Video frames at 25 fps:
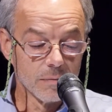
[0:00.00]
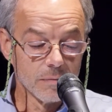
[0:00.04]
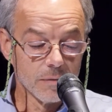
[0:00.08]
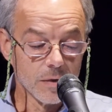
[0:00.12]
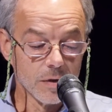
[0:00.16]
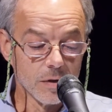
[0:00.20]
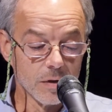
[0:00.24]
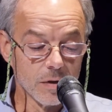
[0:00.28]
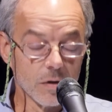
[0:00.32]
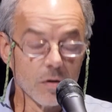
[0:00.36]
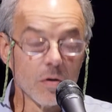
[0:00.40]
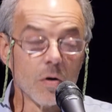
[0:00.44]

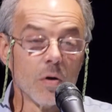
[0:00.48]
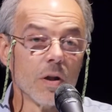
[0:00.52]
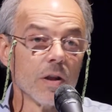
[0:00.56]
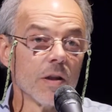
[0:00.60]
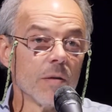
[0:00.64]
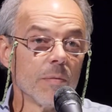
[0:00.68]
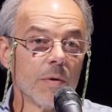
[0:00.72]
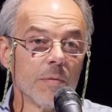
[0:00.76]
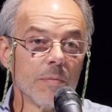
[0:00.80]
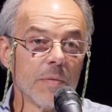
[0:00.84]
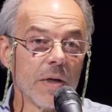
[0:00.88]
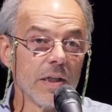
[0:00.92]
You can call
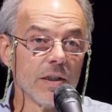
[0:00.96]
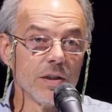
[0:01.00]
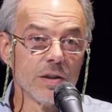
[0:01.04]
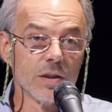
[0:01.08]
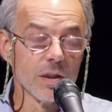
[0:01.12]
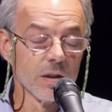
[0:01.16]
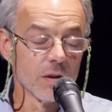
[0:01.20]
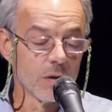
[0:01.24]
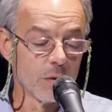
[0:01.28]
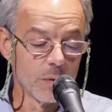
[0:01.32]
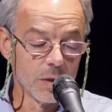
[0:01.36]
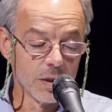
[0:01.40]
them
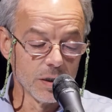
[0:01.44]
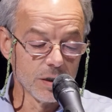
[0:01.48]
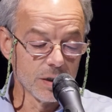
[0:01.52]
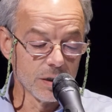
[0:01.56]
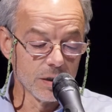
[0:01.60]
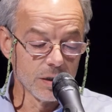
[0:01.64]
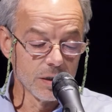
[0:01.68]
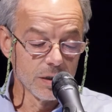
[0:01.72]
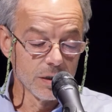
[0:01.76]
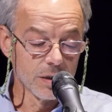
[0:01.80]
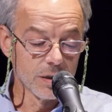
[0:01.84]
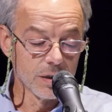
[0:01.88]
amazing
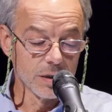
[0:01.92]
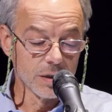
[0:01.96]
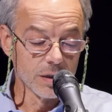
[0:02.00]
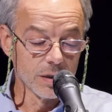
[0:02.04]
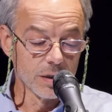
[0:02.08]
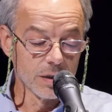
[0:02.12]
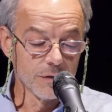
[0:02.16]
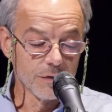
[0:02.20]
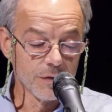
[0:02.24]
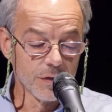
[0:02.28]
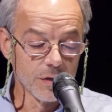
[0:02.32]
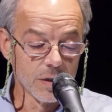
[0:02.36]

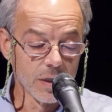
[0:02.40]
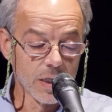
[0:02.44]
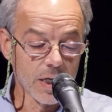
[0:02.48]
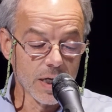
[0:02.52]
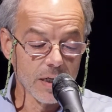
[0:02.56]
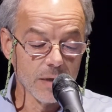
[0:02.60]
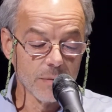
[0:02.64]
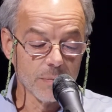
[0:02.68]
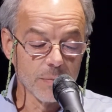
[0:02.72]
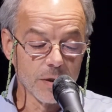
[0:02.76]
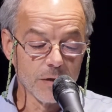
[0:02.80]
coincidences if you like,